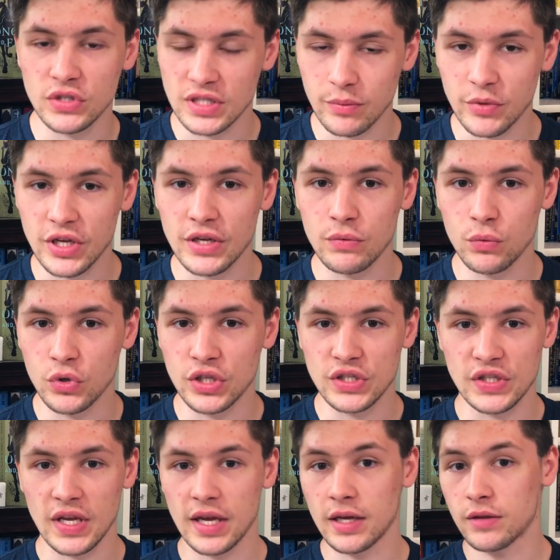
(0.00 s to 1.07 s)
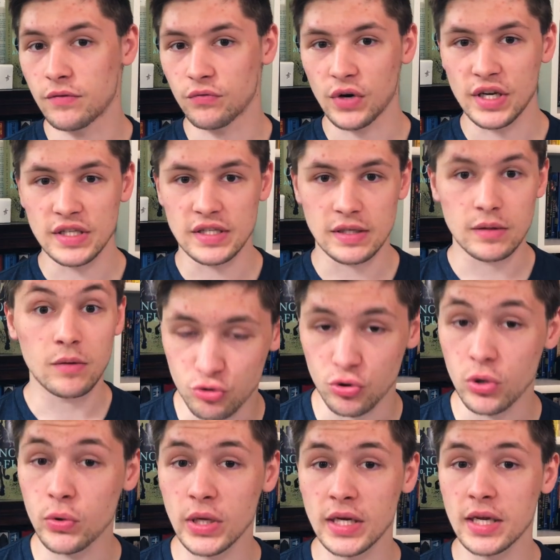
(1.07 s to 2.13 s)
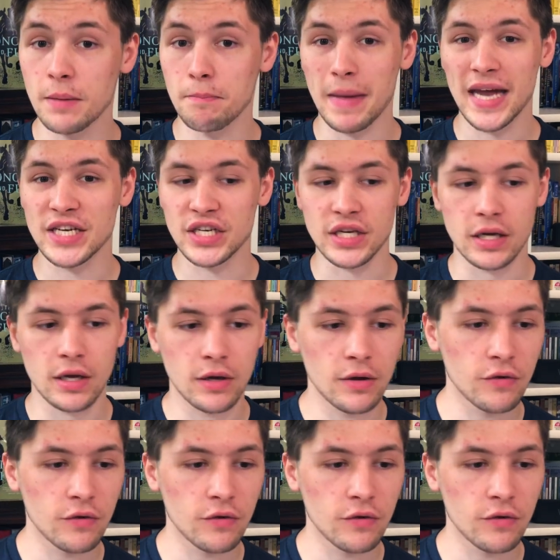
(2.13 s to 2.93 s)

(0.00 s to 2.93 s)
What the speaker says: somebody would say the phrase druid magic.